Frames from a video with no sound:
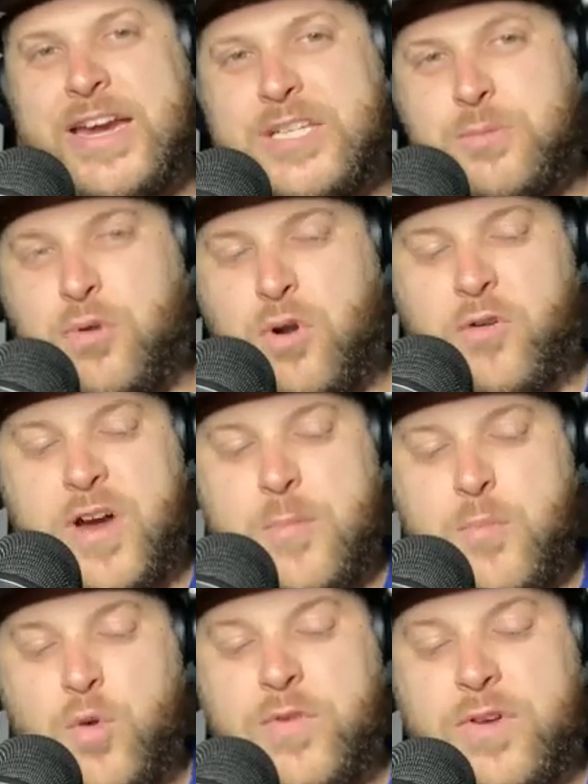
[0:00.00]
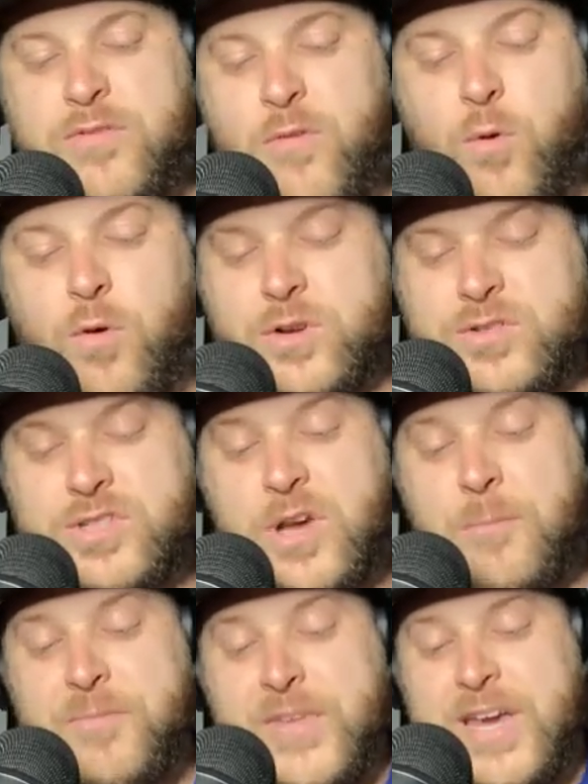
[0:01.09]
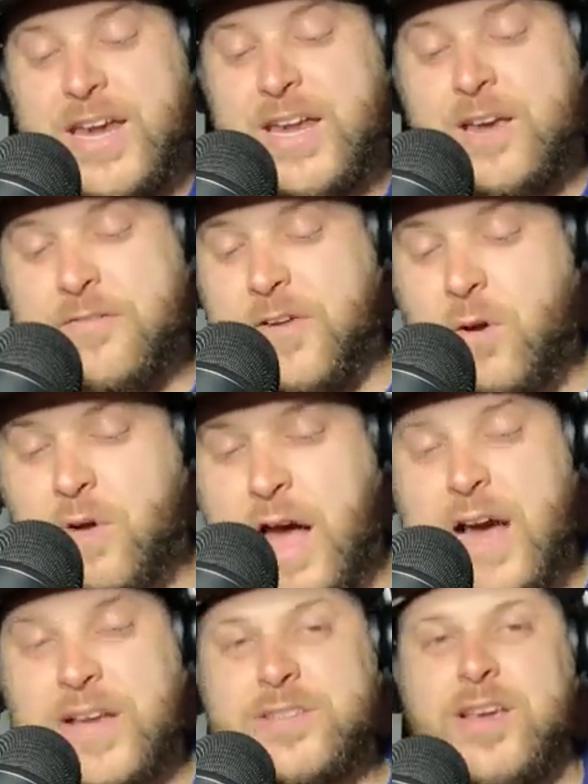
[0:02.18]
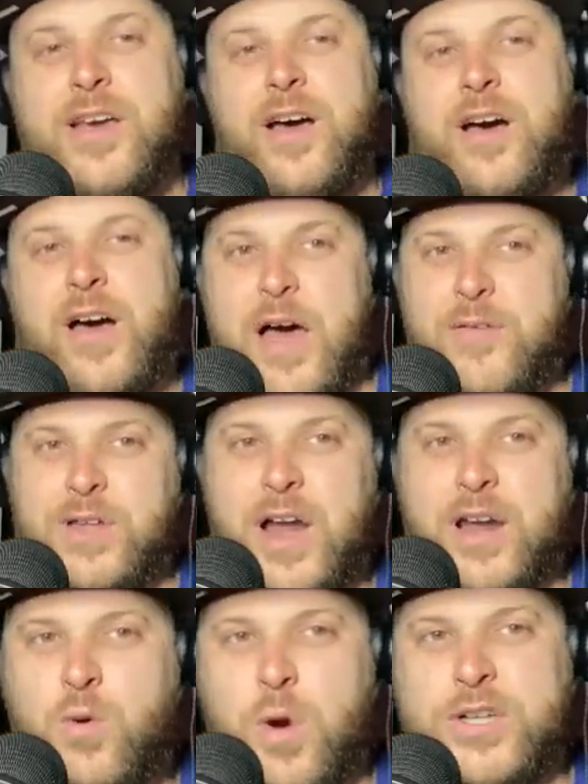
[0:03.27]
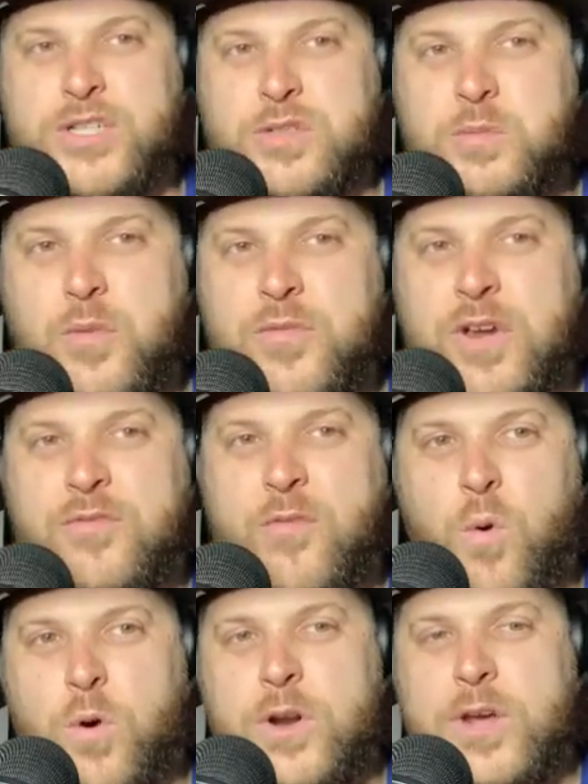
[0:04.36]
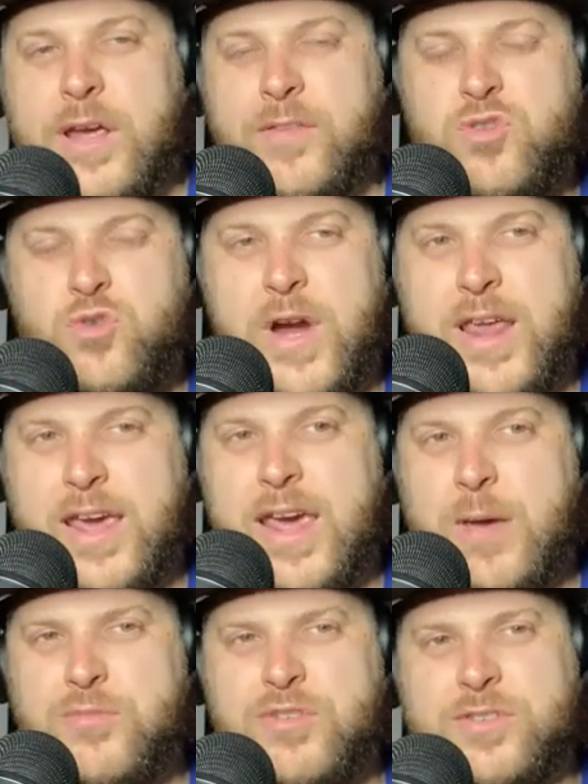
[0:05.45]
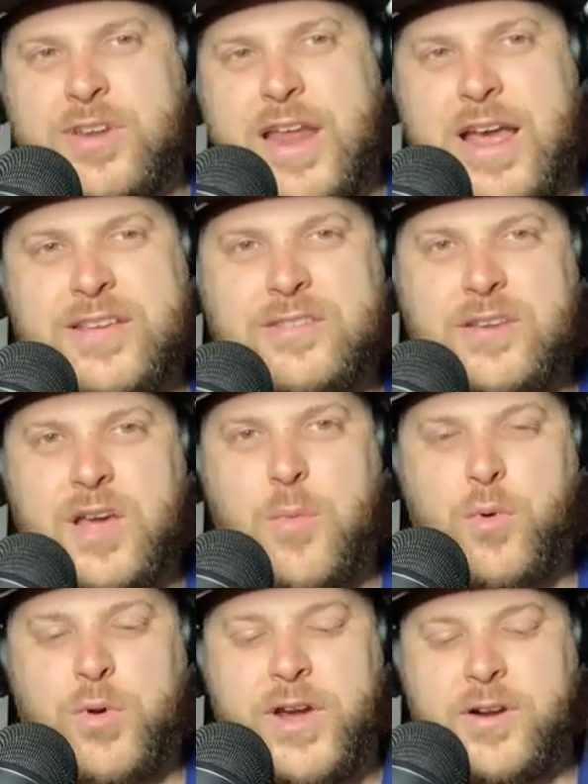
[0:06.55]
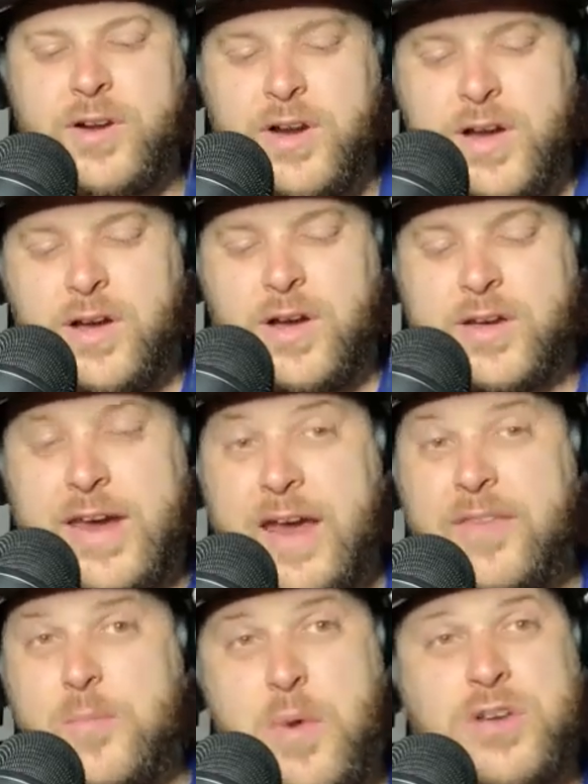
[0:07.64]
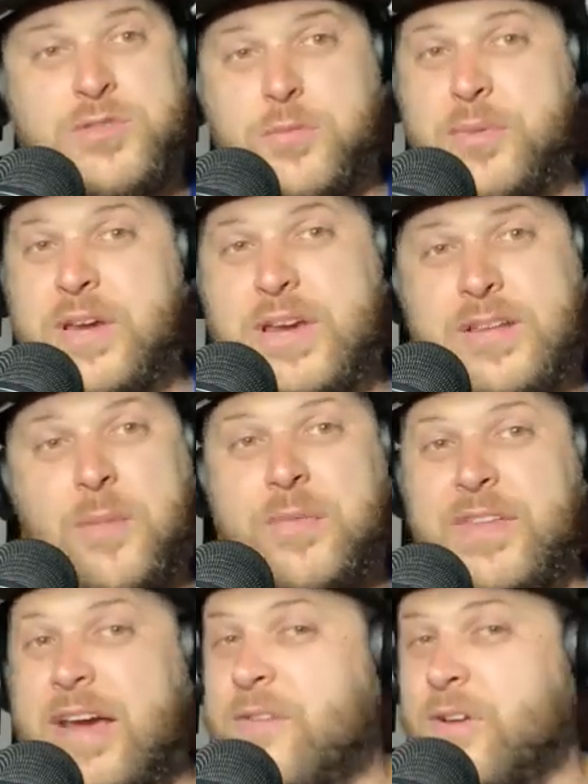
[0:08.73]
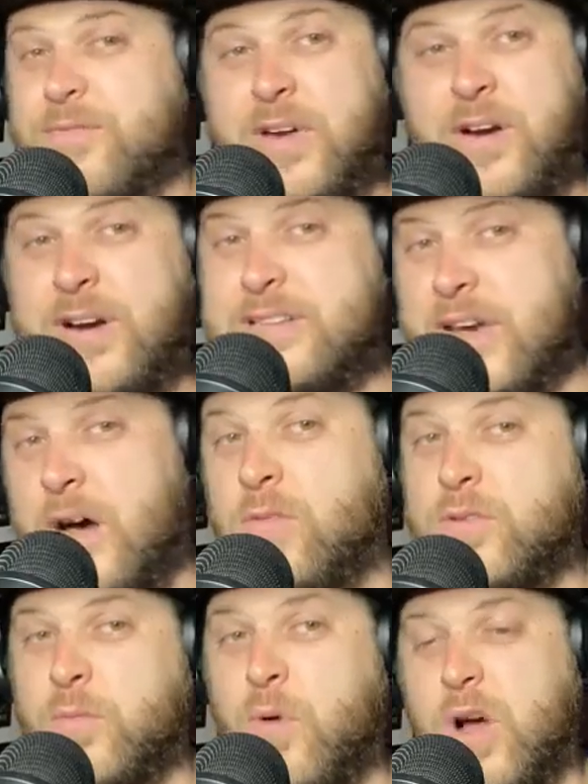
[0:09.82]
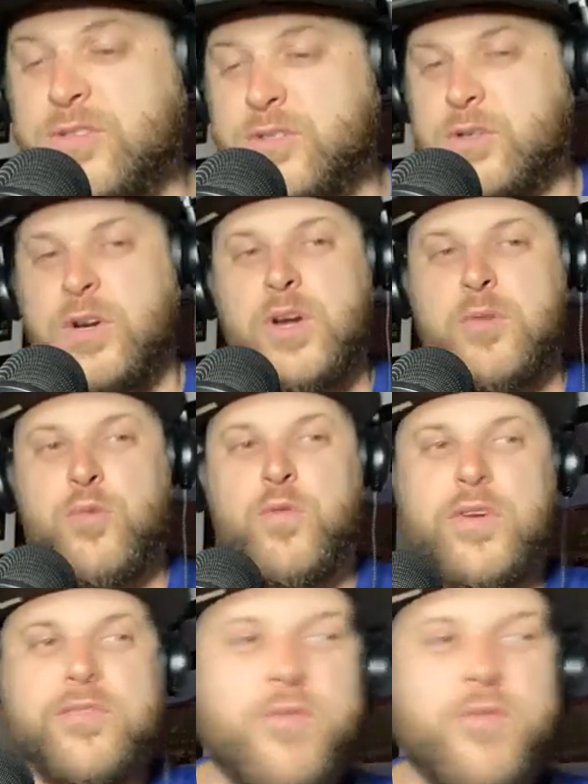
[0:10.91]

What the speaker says: each program moving forward. So NFL guys, have a lot of questions moving forward in training camp. Just going to ask a couple here. Can the Bucs repeat? I mean, they have a very talented roster moving